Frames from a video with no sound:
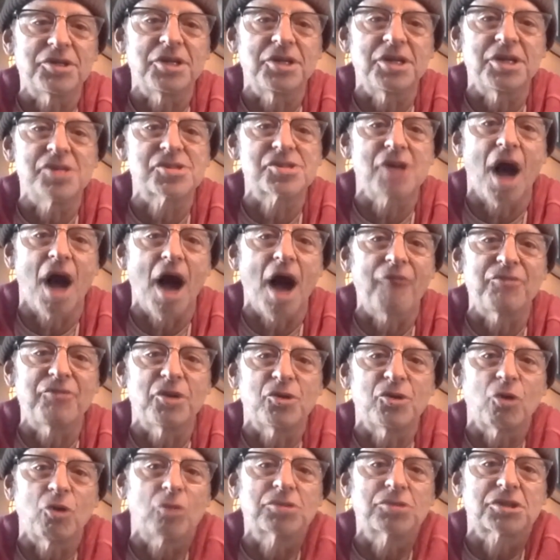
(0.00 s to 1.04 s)
He tees
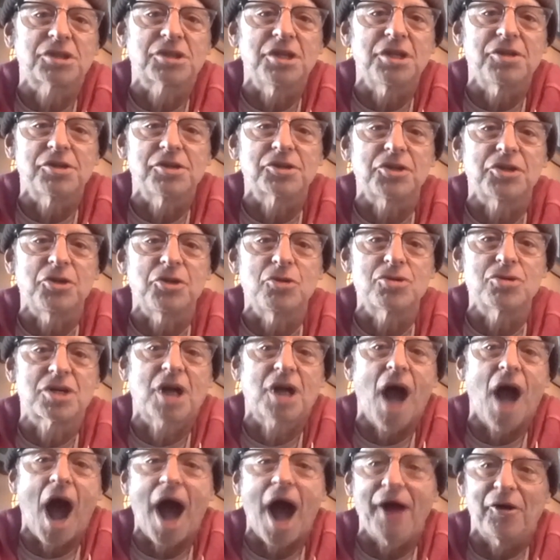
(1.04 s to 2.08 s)
off, you don't see this
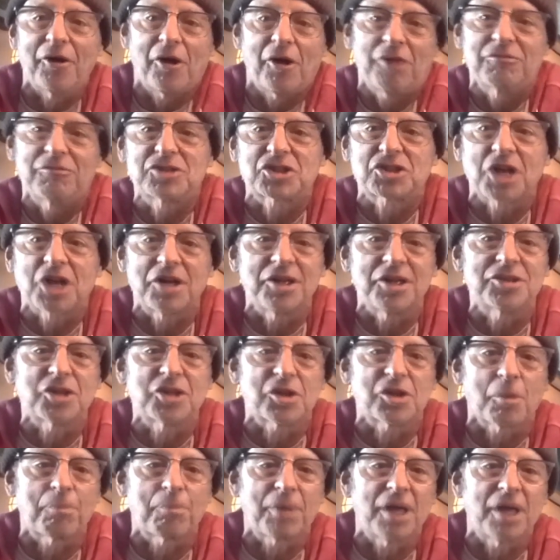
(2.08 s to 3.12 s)
huge guy, and all of a sudden
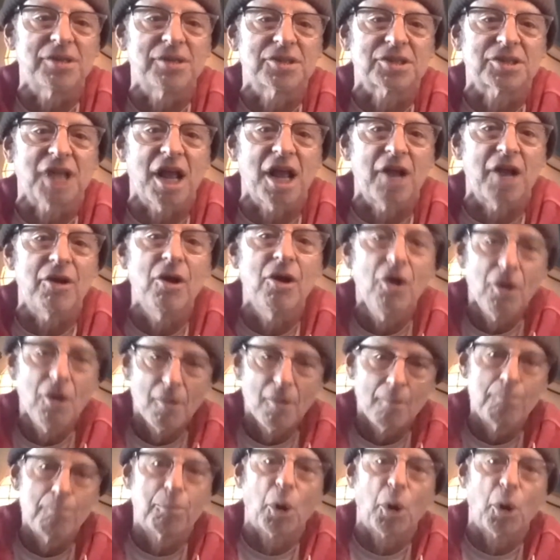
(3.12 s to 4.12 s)
he's at the pin saying